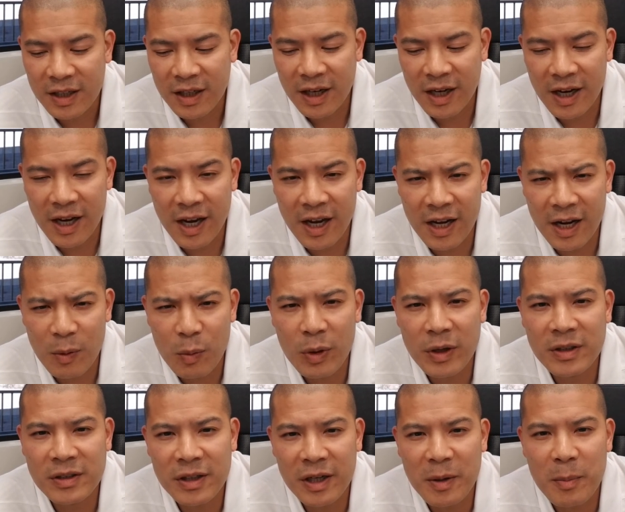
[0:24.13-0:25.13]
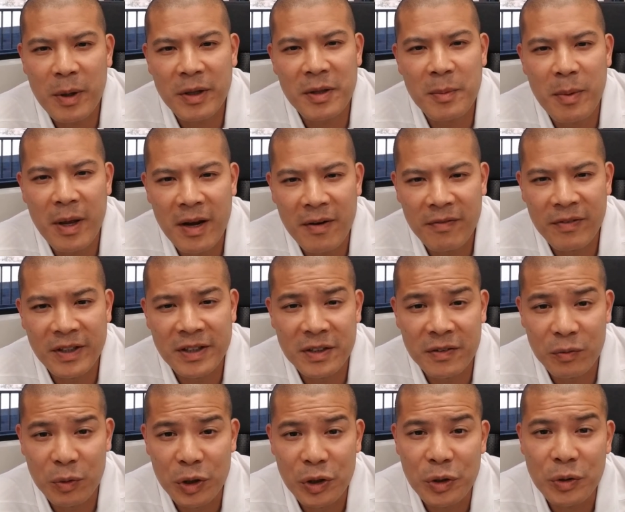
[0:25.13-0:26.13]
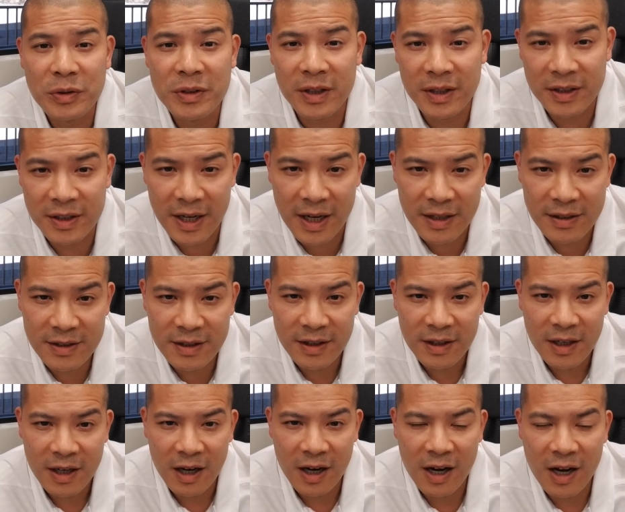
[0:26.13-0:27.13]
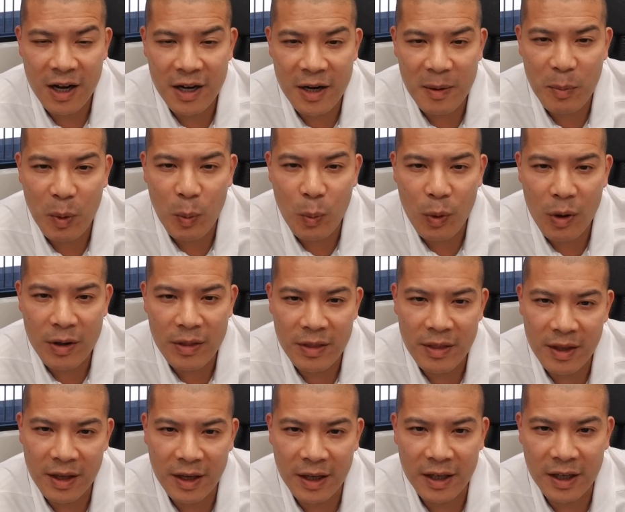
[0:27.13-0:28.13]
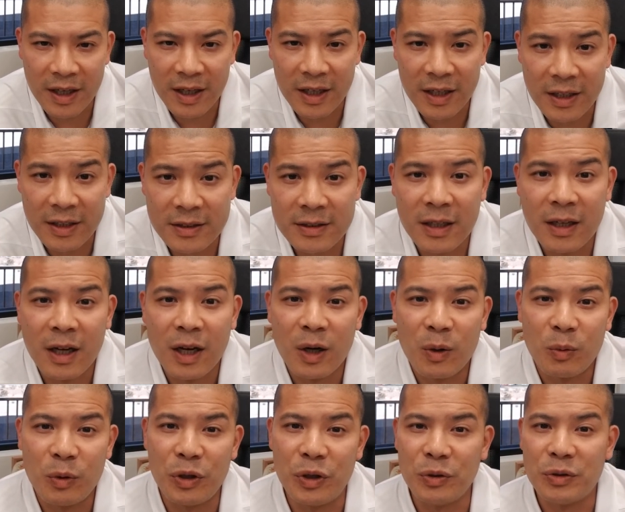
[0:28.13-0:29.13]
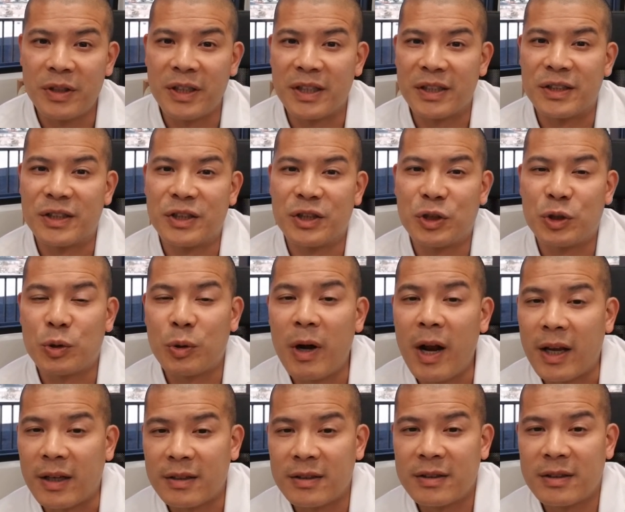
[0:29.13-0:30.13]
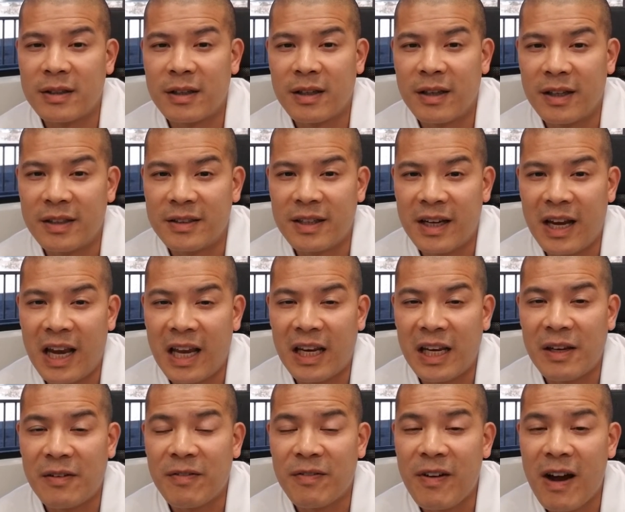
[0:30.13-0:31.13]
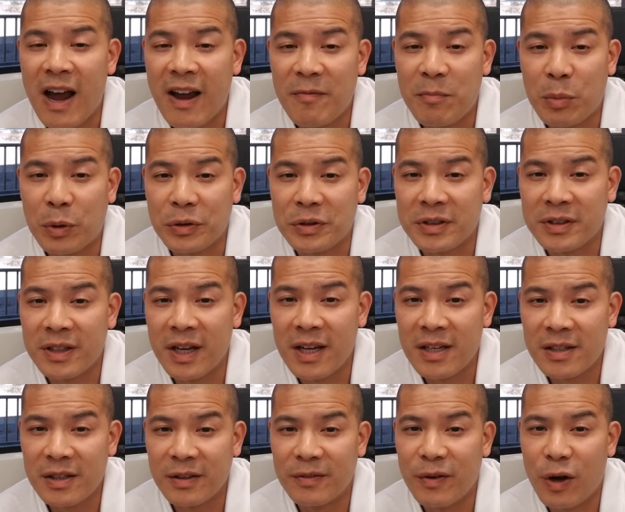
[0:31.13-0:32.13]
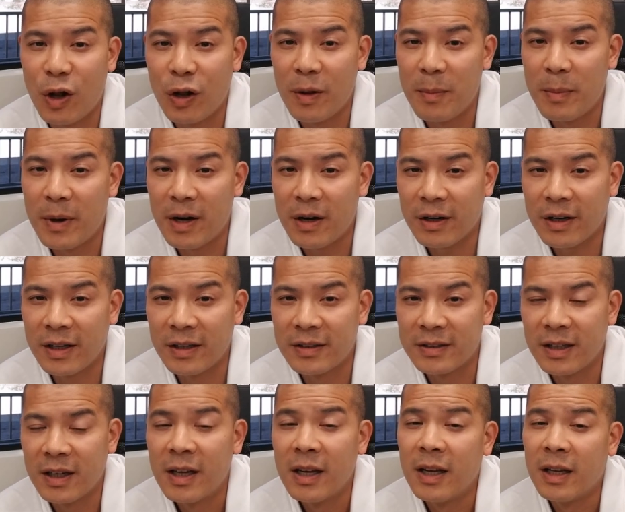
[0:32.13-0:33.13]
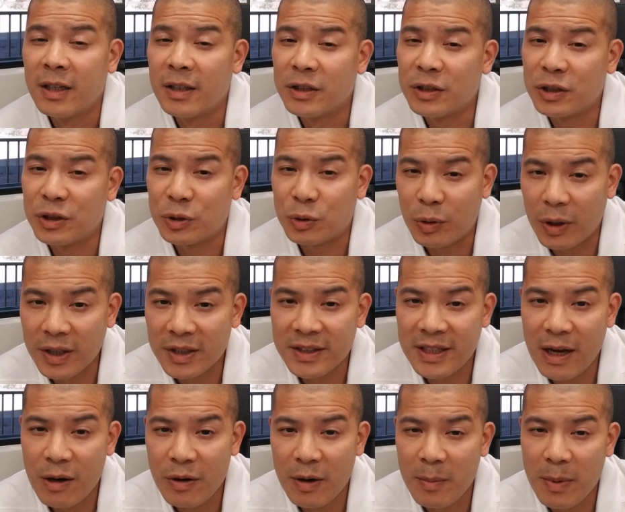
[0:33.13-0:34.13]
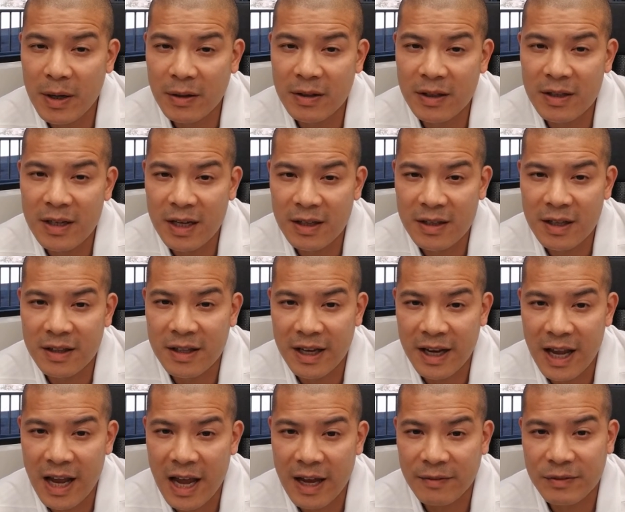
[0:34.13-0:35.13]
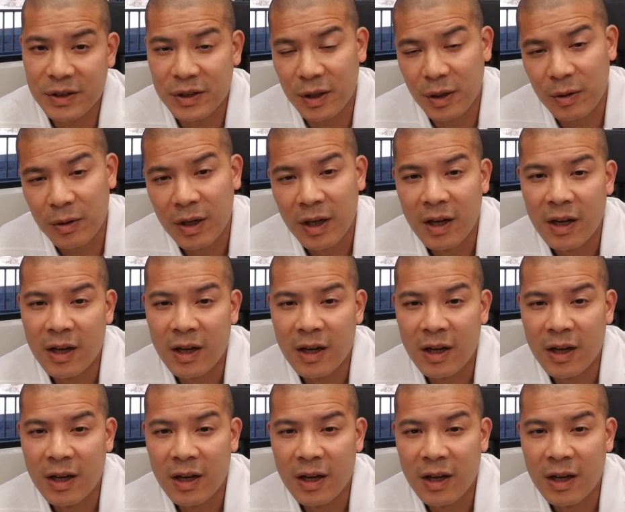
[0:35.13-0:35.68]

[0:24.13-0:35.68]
and I want to talk about the benefits of reducing debt. Number one thing is reducing stress. They say 85% of all Americans stress out about the debt that they have. So